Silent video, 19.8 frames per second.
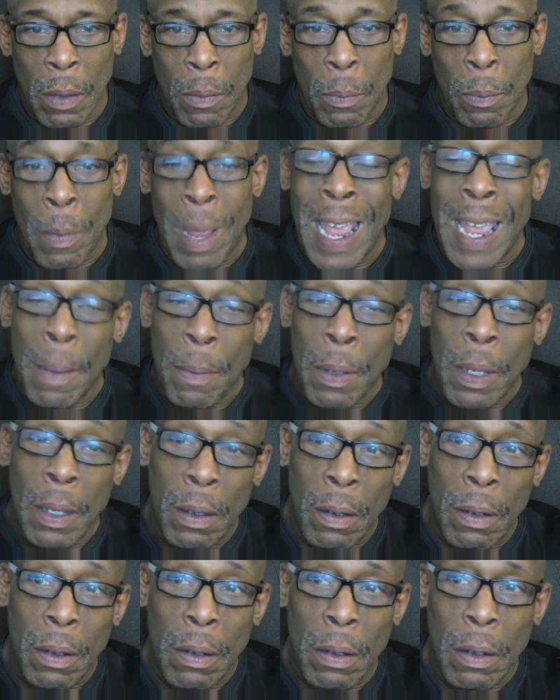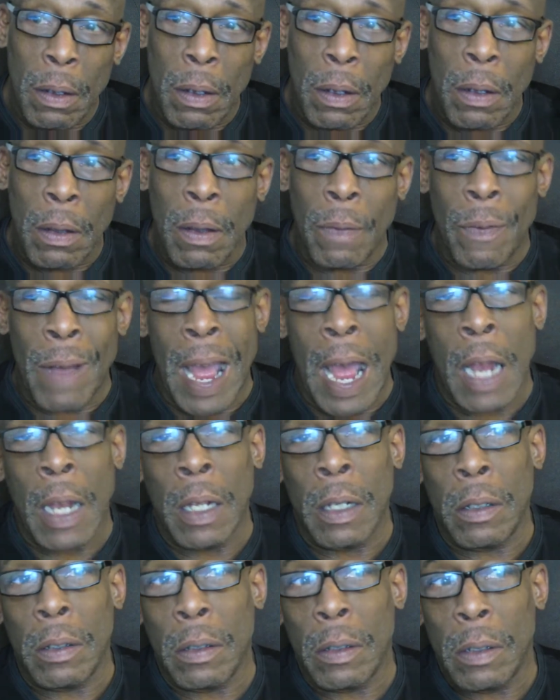Maybe the
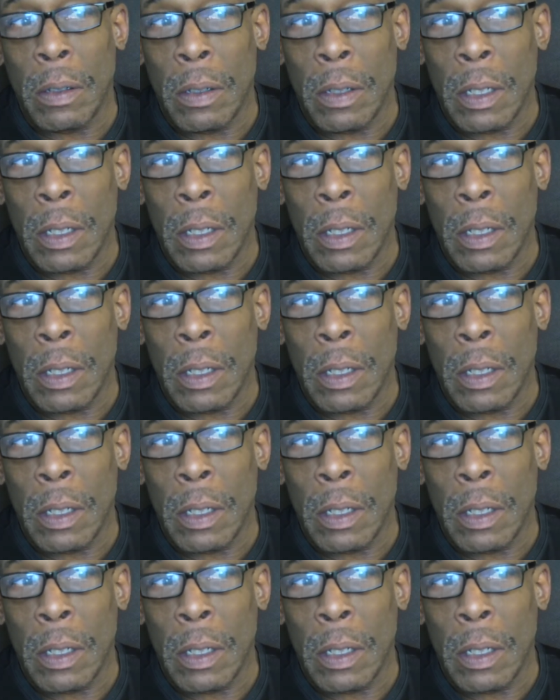violence,